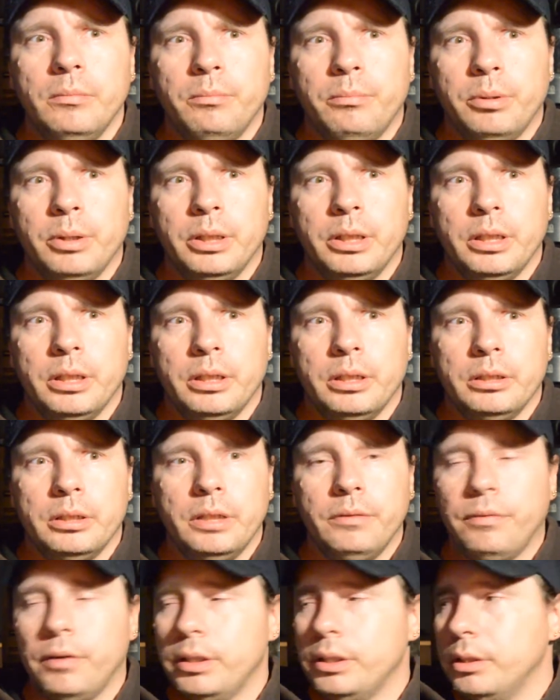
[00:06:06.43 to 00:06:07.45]
But uh,
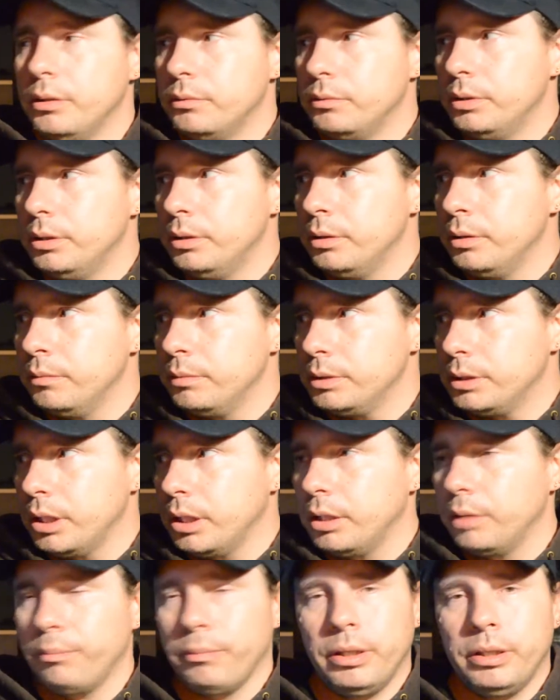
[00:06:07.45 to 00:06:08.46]
if I known it was
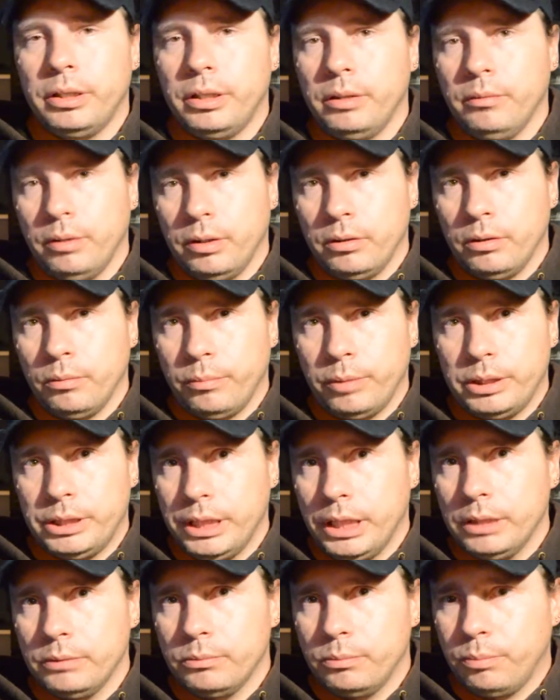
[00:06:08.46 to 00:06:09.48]
on, my my
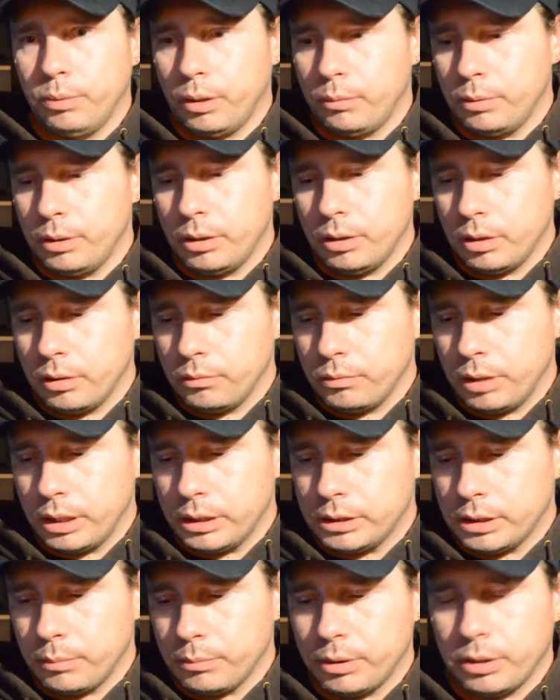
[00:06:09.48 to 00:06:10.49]
dad would probably like
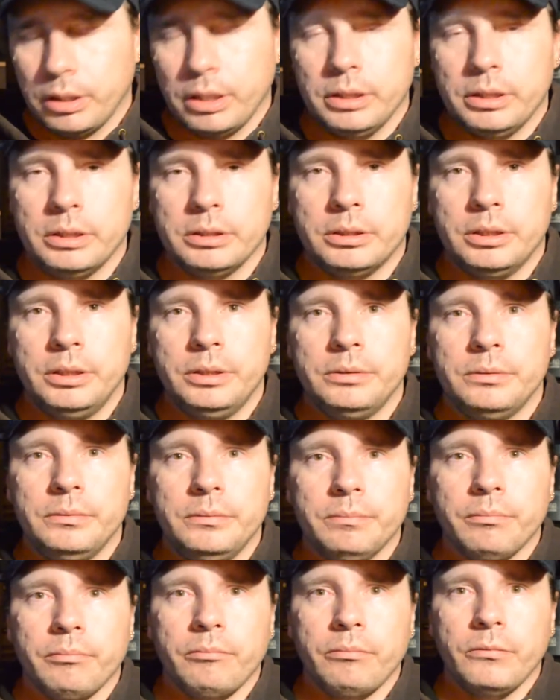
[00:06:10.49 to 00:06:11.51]
something like this too.
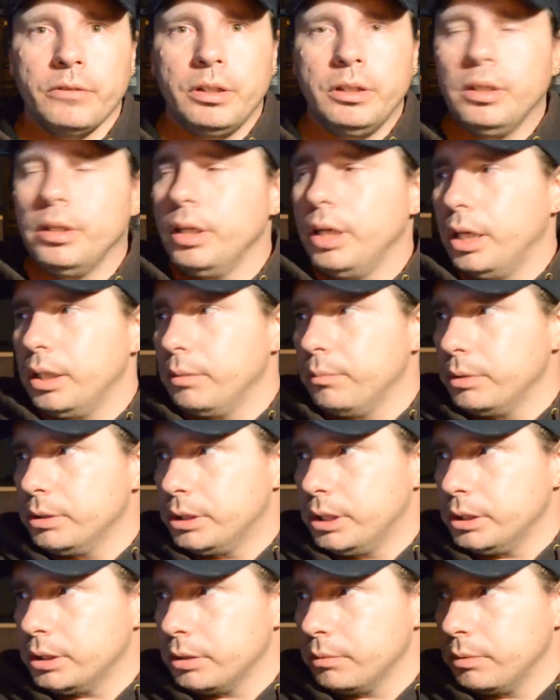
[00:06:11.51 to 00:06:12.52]
I know my
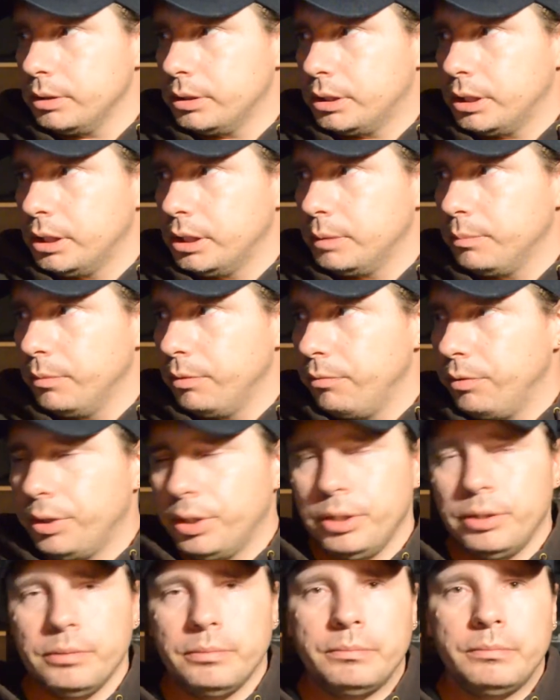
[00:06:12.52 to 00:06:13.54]
sister wants to see this movie
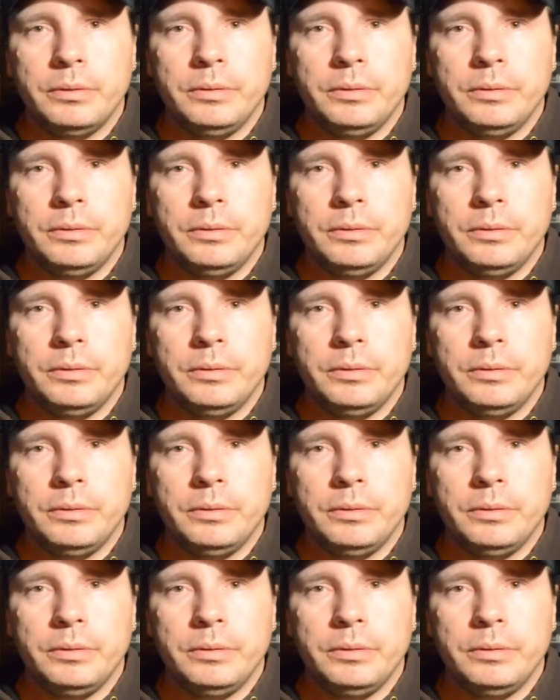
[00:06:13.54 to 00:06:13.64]
too